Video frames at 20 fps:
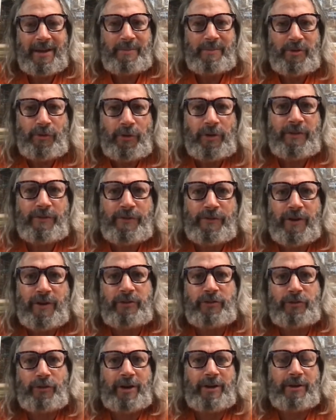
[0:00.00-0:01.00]
been really
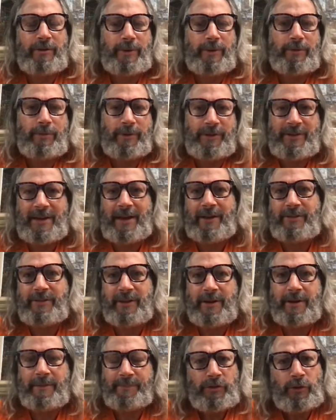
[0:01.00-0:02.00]
frustrated with what's out there.